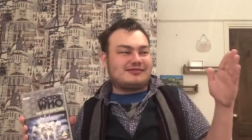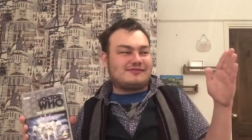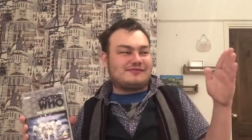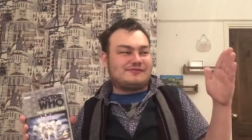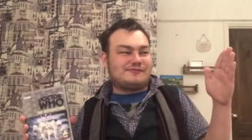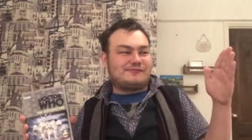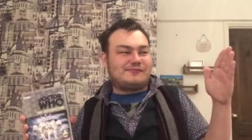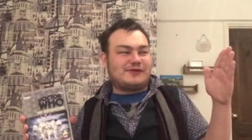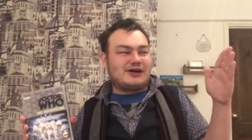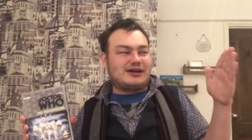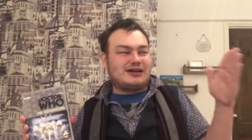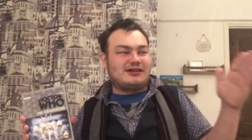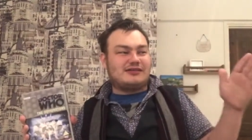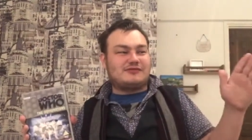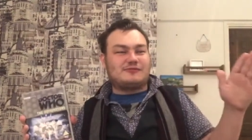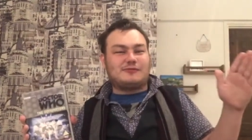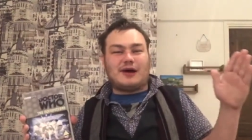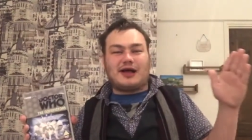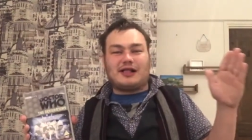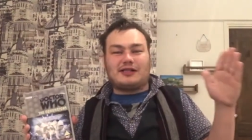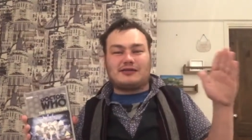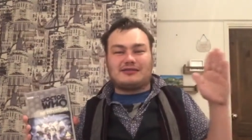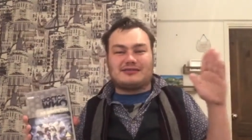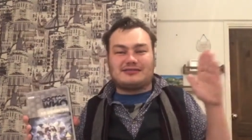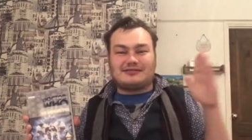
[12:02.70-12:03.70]
funny as
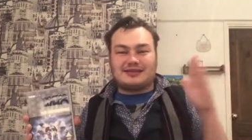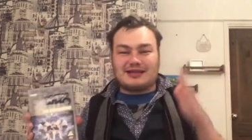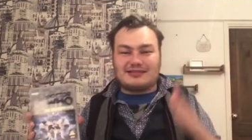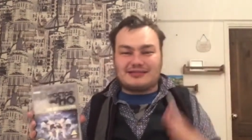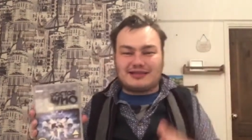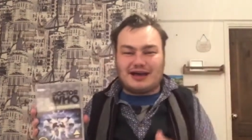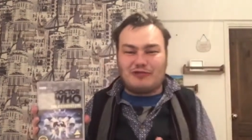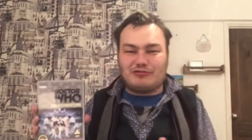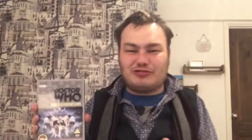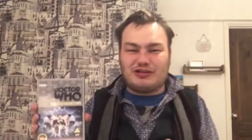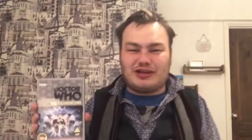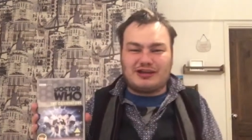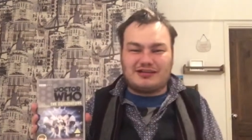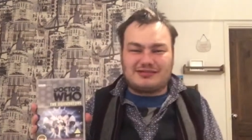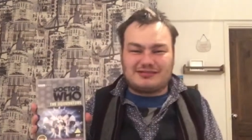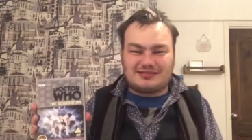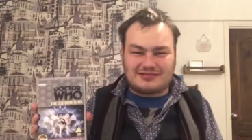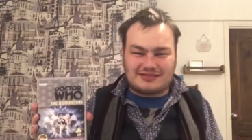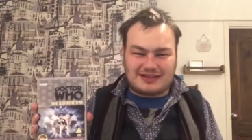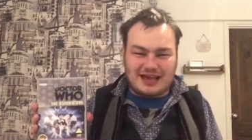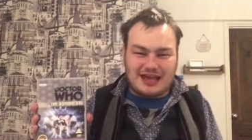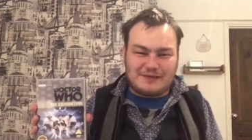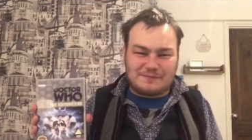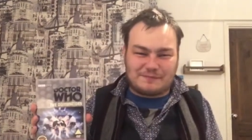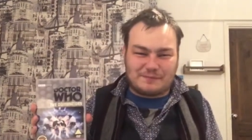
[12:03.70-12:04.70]
well, because that's how they
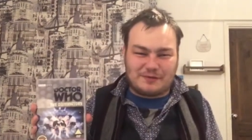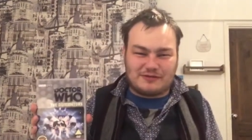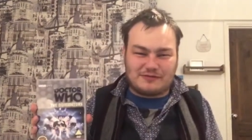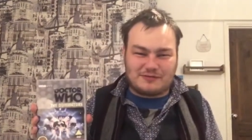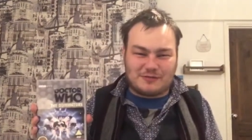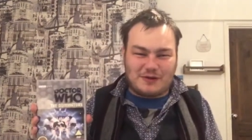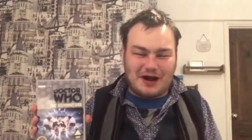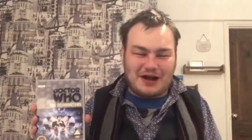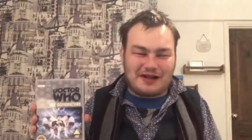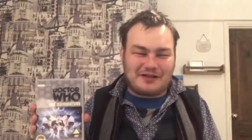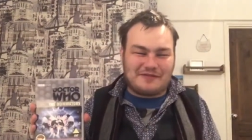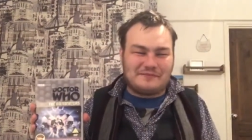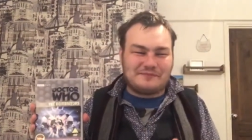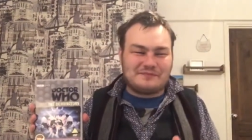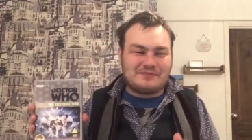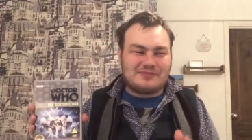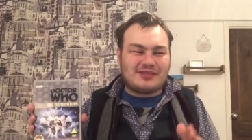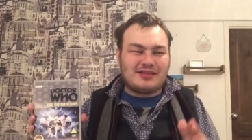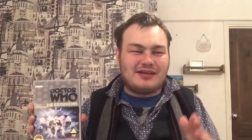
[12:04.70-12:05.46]
escape as well.